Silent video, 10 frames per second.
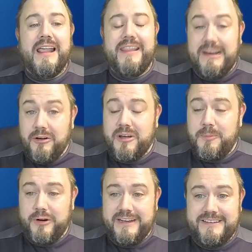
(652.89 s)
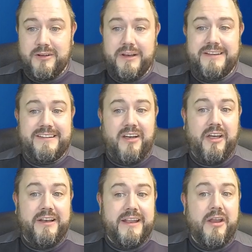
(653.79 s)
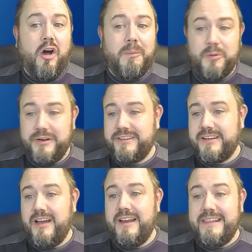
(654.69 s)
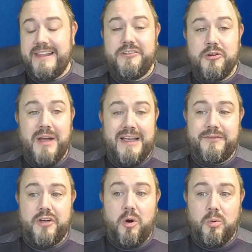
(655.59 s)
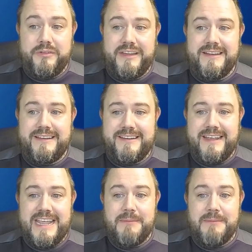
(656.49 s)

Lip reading: They look a pretty solid side, and in Hopper and Scully, they do have goals in the team.